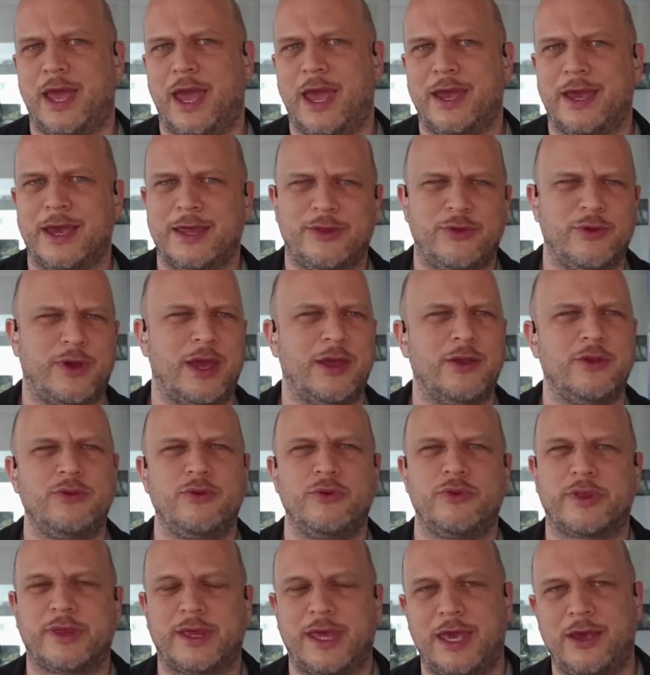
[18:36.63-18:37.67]
guess you cannot
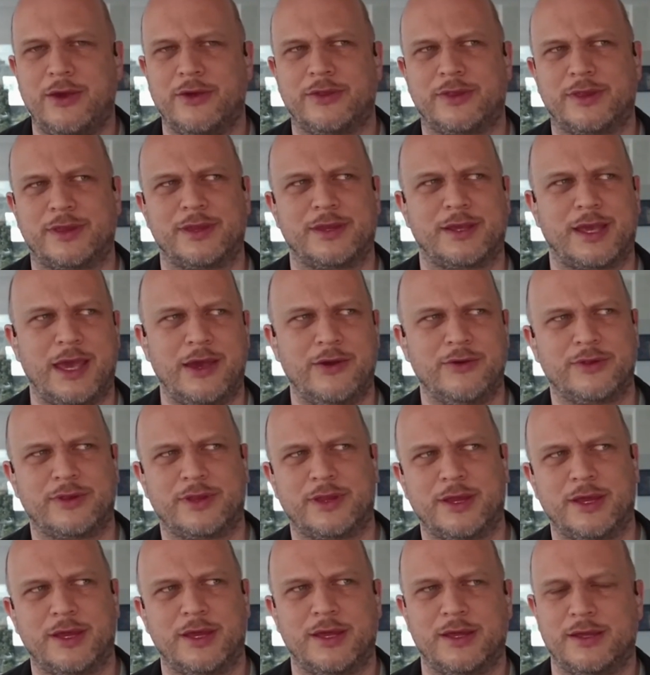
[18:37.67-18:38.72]
use chaos
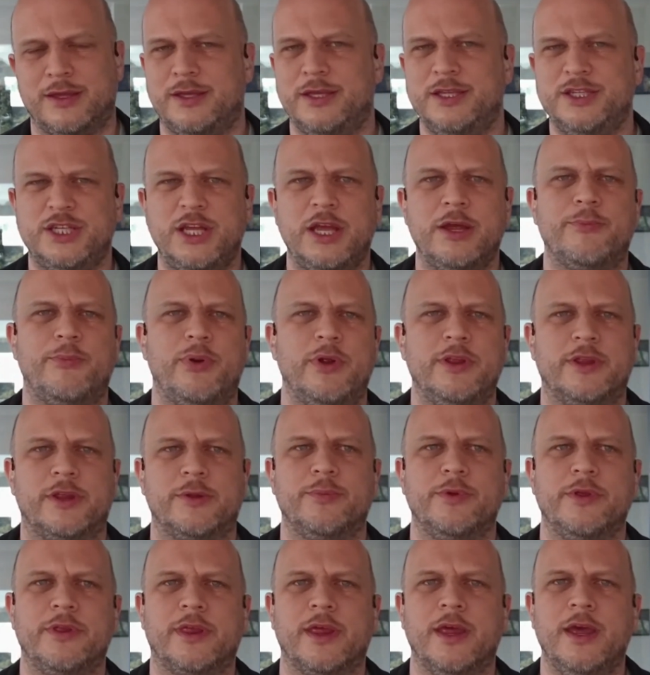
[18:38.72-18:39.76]
engineering
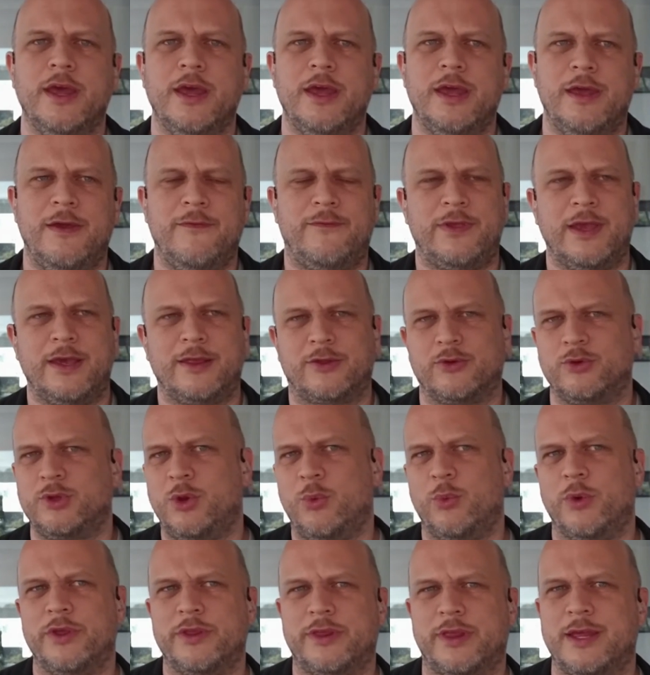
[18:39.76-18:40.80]
principles if there's only
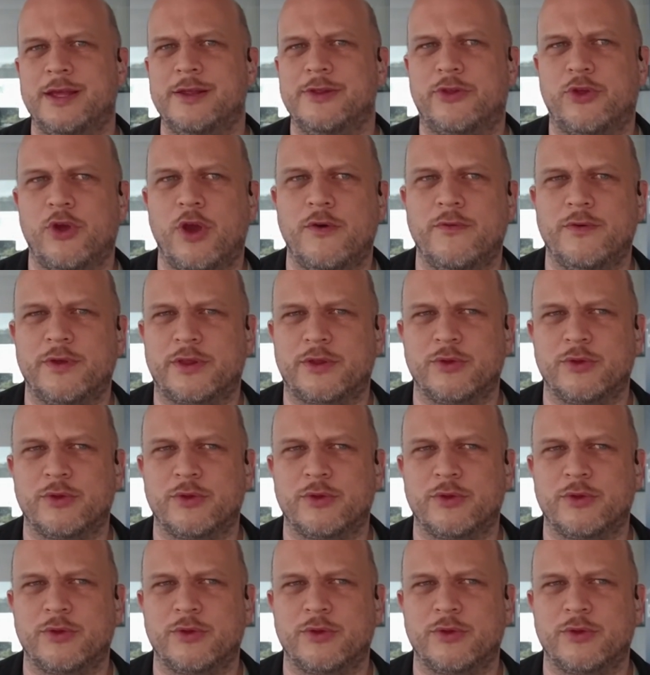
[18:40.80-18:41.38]
one single server.